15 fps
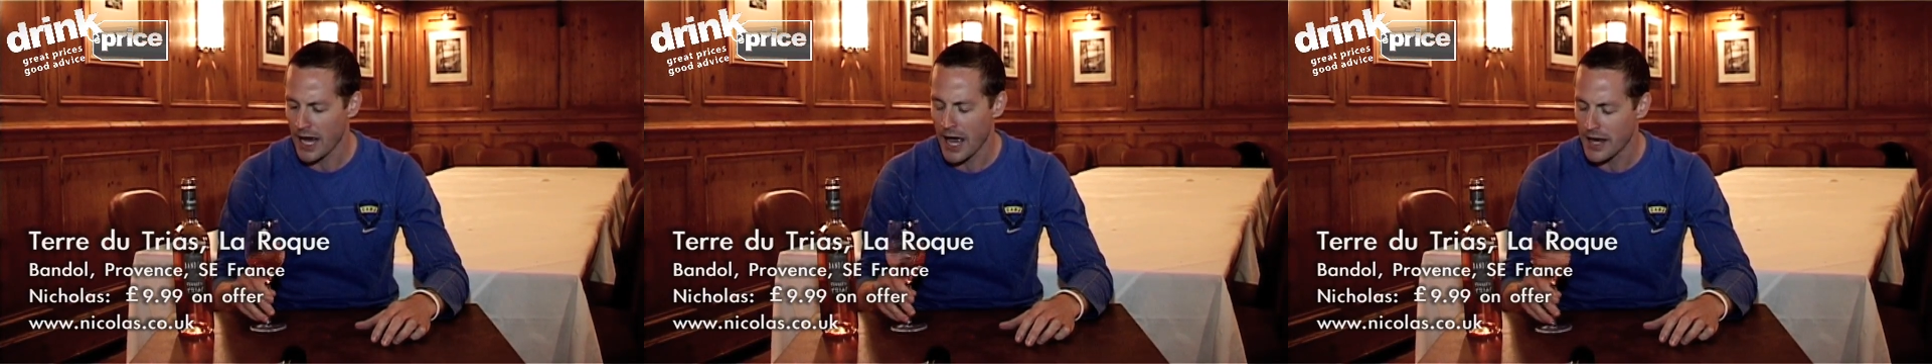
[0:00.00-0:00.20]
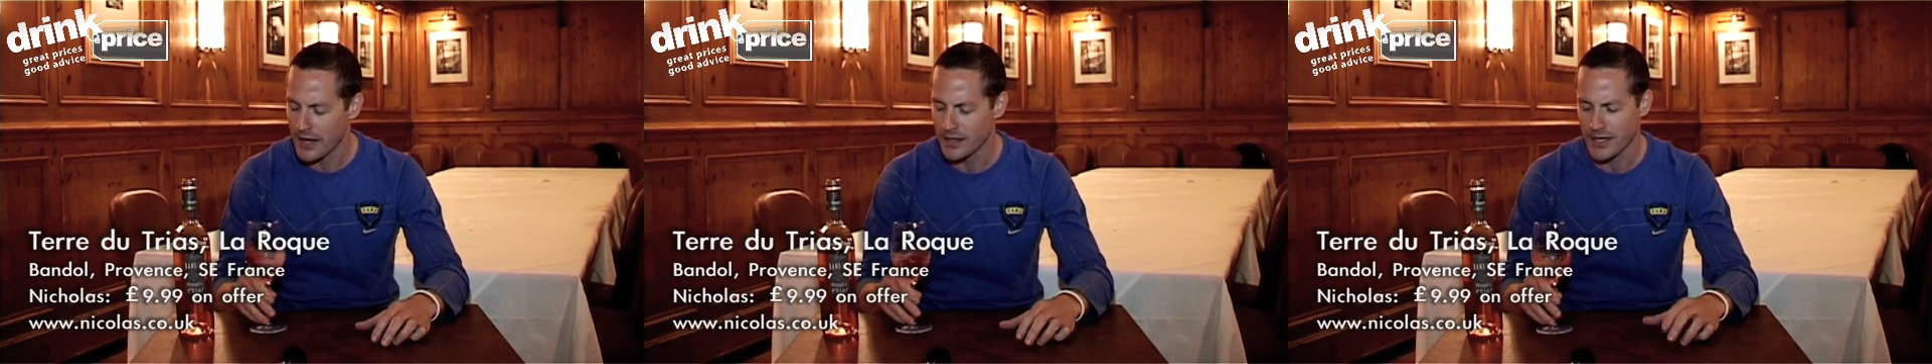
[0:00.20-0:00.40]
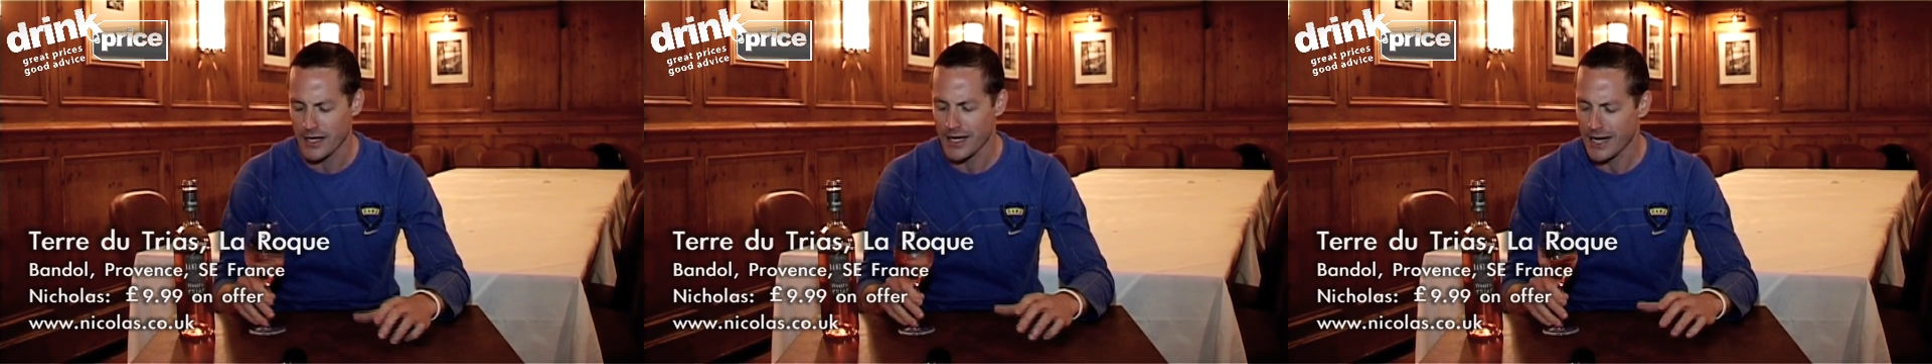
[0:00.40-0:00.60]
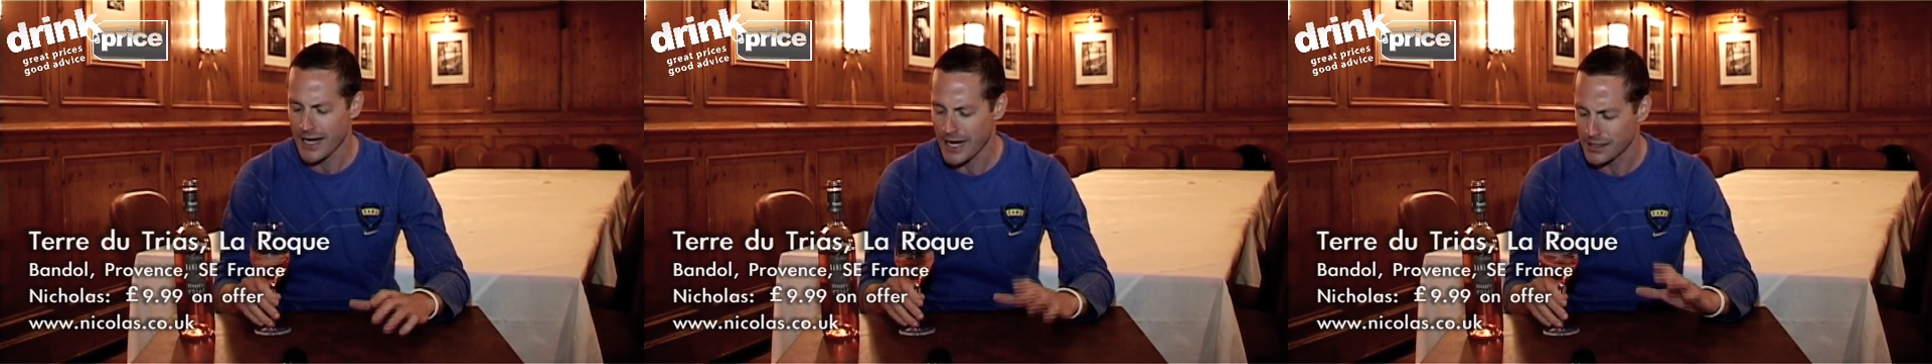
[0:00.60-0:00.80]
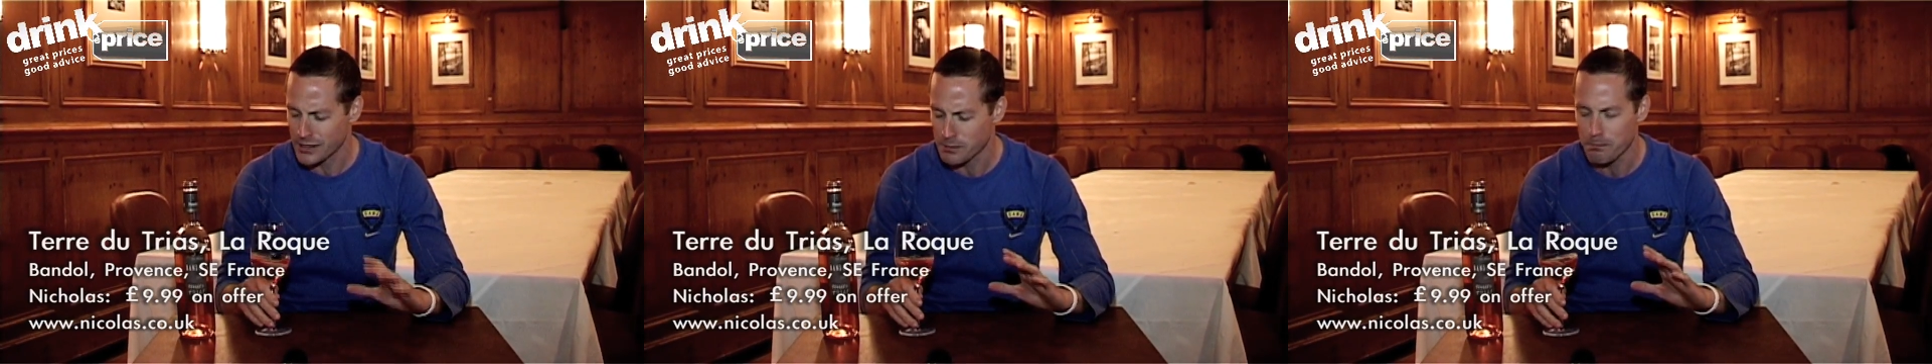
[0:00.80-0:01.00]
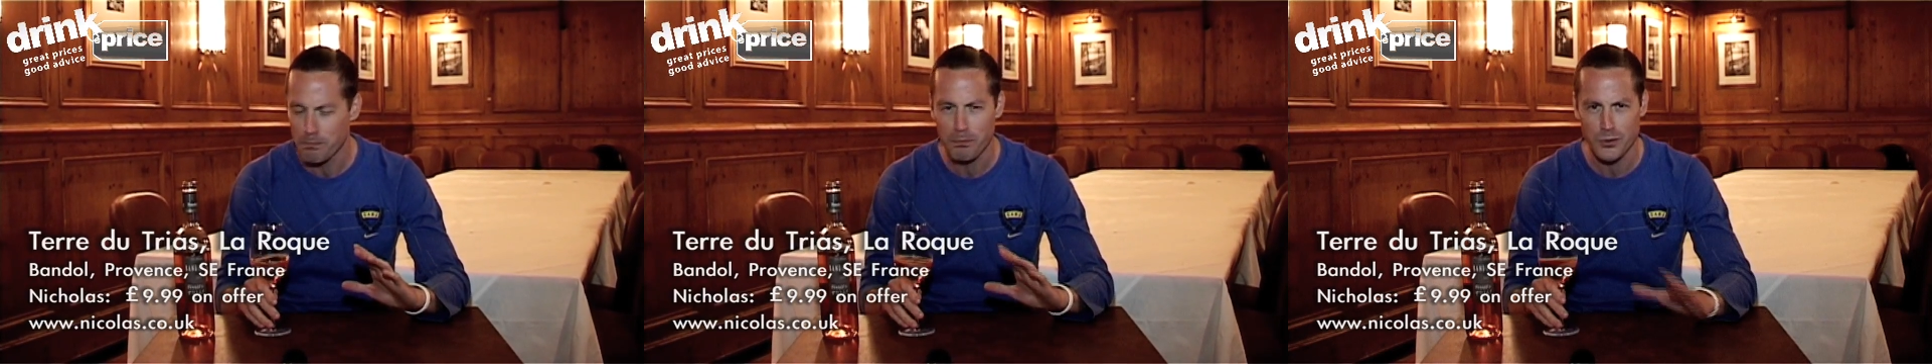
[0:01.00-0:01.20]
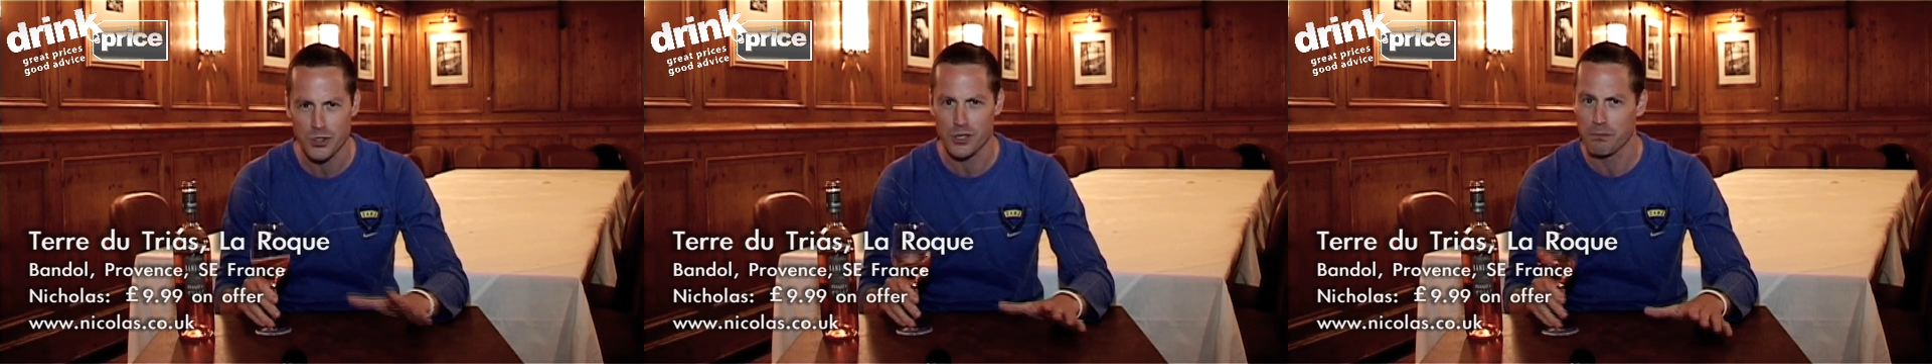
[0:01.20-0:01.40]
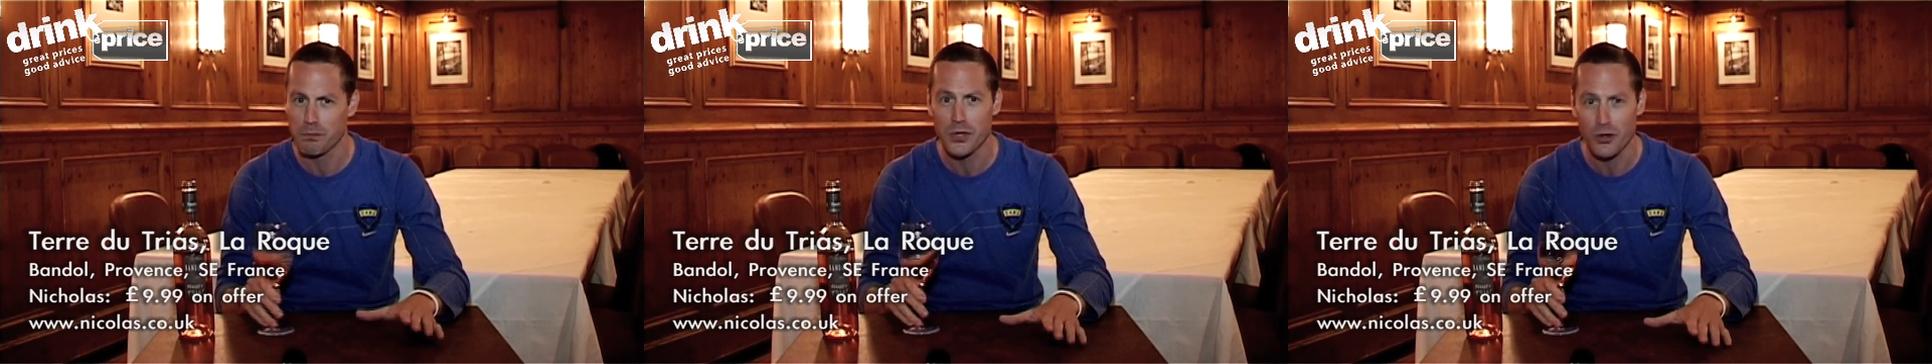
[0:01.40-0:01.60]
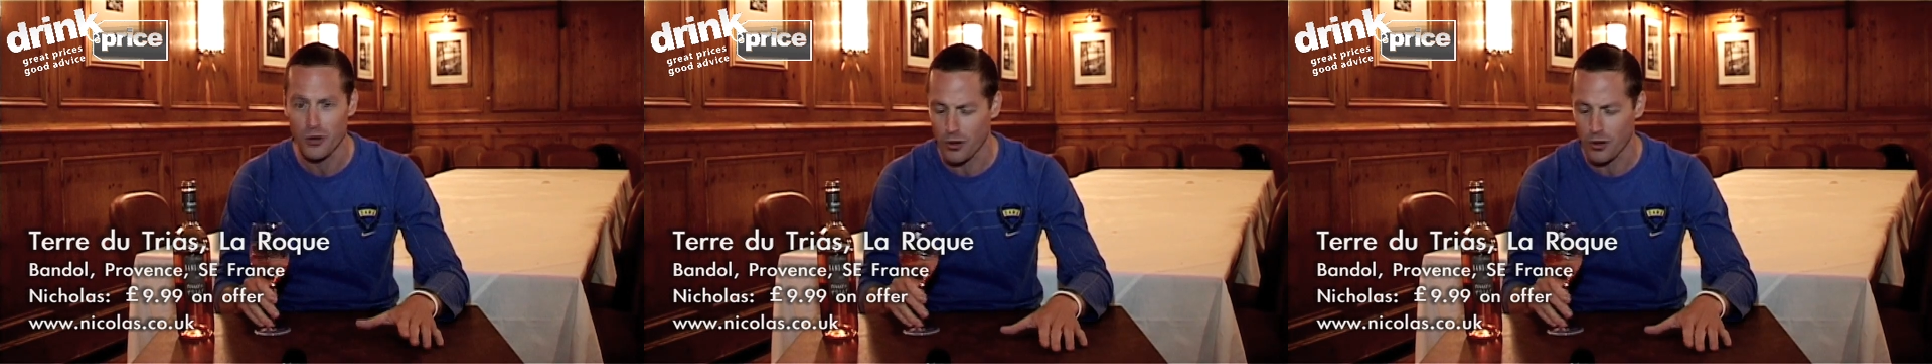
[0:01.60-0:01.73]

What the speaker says: And it's just pure